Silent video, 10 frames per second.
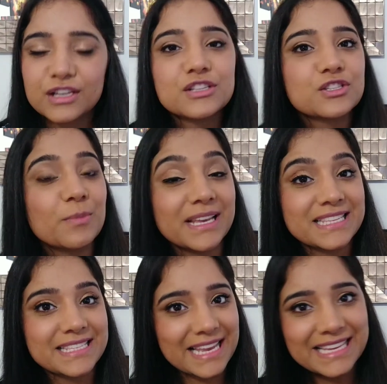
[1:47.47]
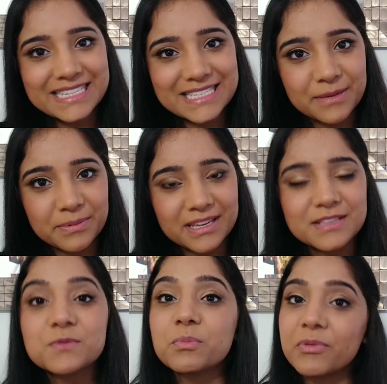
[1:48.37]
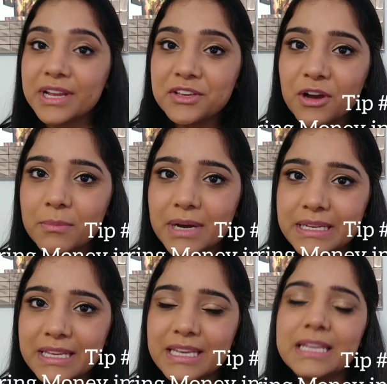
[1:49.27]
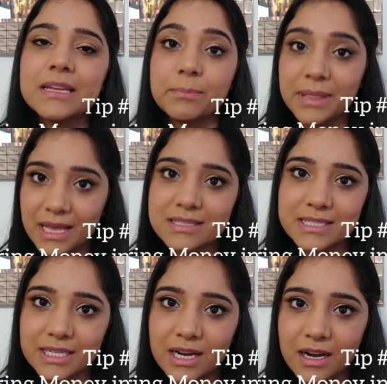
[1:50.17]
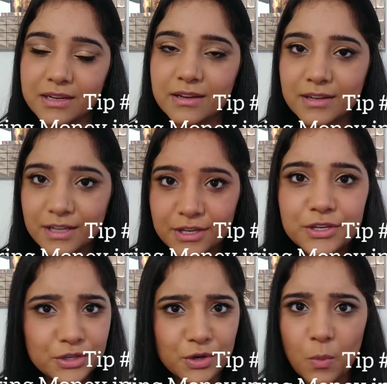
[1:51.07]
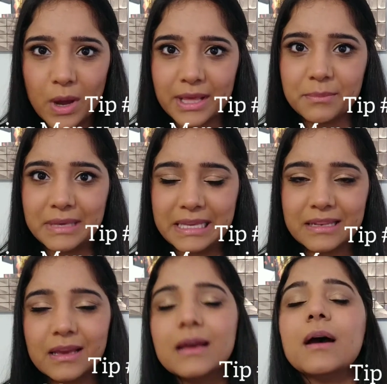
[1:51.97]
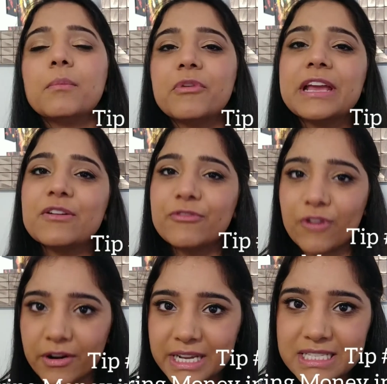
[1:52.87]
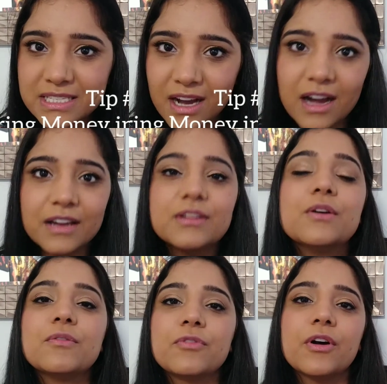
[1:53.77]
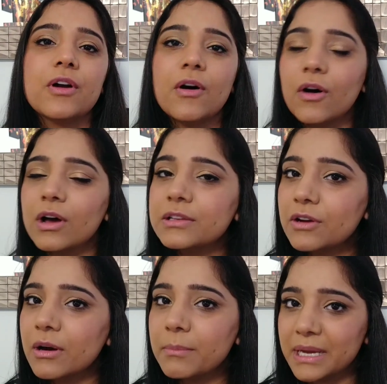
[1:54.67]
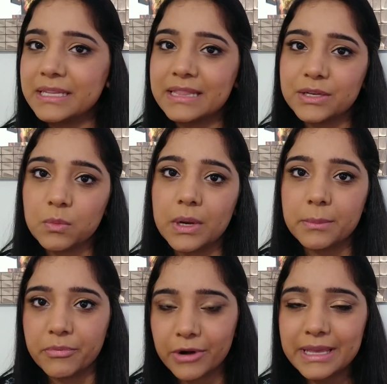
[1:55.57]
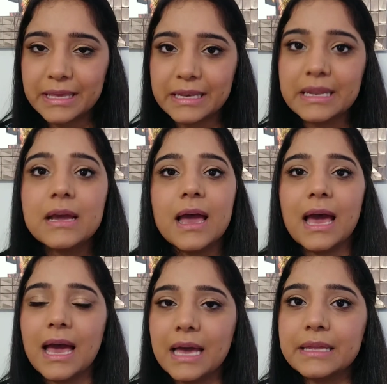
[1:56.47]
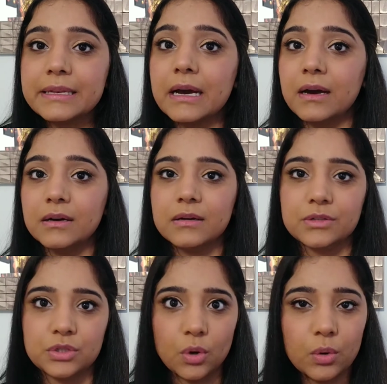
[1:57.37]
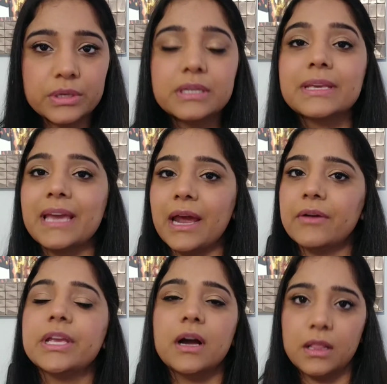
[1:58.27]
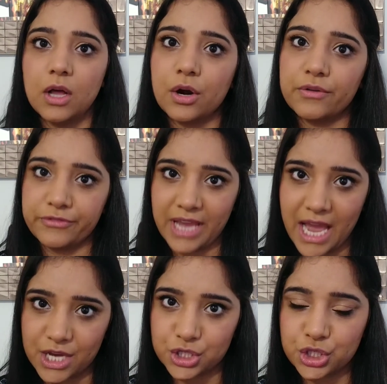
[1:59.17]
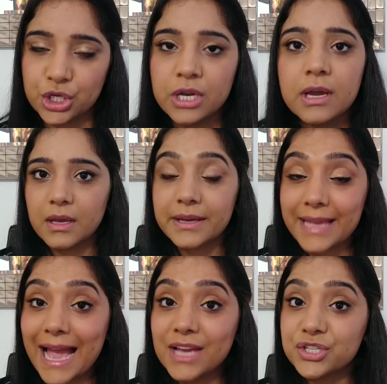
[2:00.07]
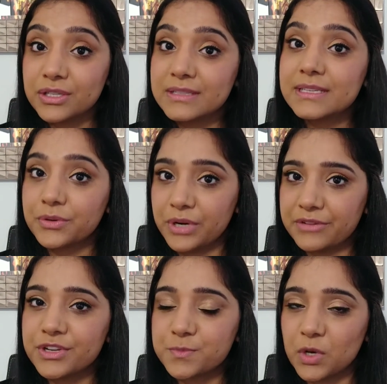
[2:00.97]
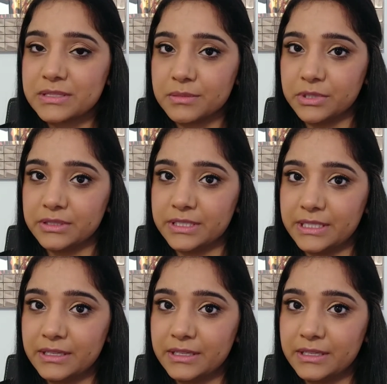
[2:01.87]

So my second tip is bring your money in a plastic card. You know what I mean. Bring a FOREX card for all your money that you want to bring in, and don't carry a lot of cash. Cash is a great responsibility.